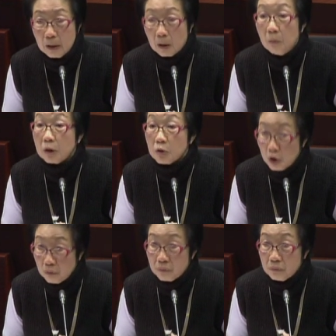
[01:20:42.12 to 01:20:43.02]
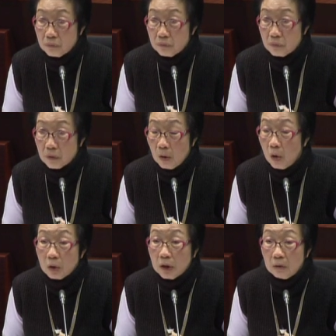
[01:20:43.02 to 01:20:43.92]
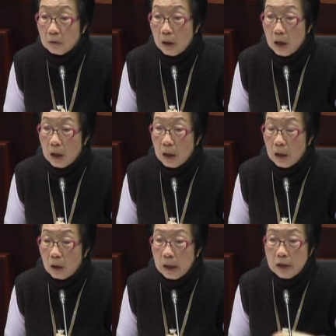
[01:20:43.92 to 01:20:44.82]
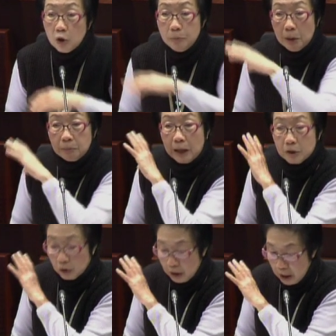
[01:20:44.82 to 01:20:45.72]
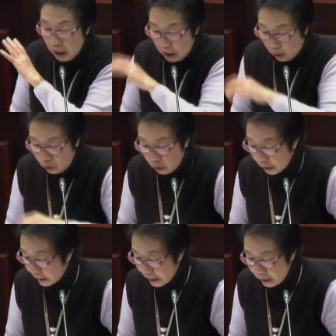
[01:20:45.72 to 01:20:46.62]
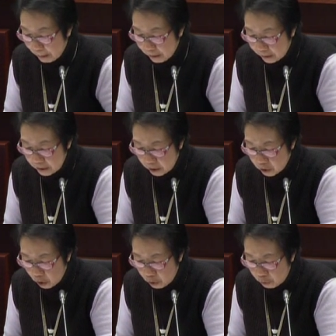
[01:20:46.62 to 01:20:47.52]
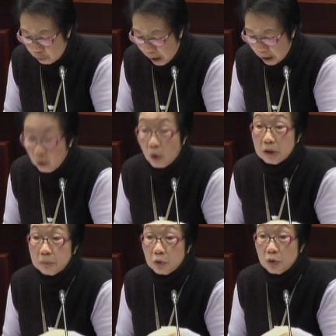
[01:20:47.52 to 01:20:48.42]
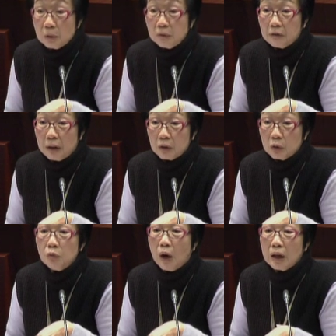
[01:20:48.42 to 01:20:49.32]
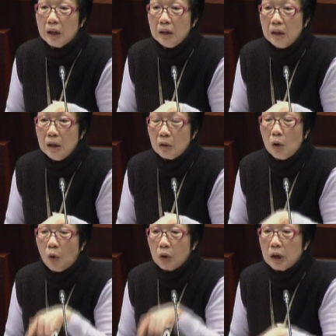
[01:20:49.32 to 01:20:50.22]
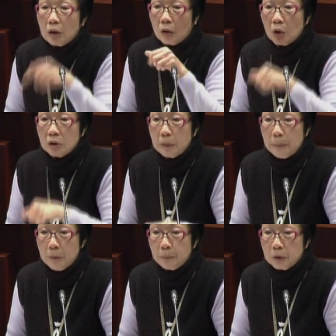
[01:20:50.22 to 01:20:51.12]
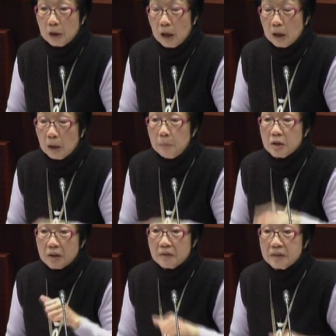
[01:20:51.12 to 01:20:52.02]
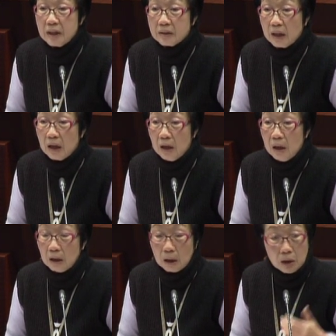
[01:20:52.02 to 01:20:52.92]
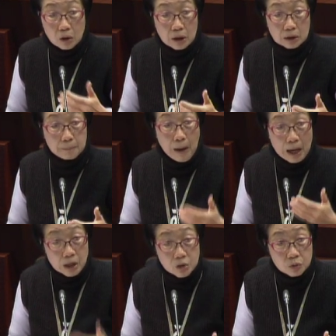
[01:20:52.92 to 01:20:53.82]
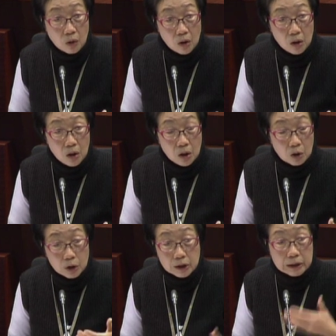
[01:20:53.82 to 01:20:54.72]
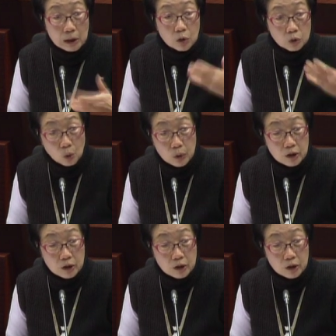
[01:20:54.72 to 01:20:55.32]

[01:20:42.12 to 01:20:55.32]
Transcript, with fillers: unless you can show me the exact documents, then I'll believe you. If the residents say so, then there must be a problem. The incorporated owners of the thesaurus court said that they have already paid